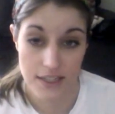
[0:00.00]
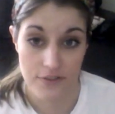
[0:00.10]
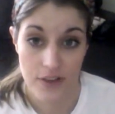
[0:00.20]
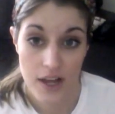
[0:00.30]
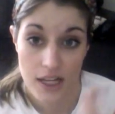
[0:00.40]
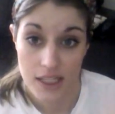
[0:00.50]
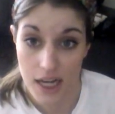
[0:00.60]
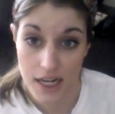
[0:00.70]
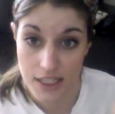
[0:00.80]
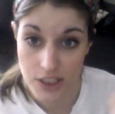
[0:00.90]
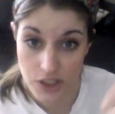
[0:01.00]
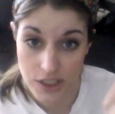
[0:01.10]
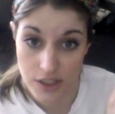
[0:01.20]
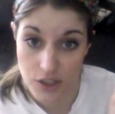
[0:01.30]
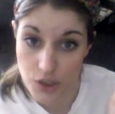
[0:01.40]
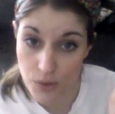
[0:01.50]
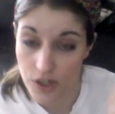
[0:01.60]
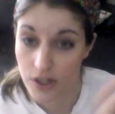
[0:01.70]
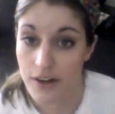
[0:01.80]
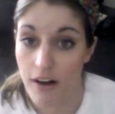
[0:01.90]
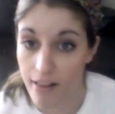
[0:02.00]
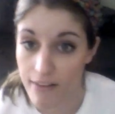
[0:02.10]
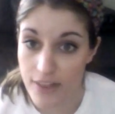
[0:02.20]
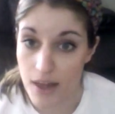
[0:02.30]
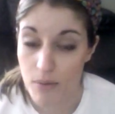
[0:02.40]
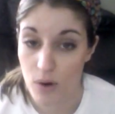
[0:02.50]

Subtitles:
if the Huggies are still shorter in all of them,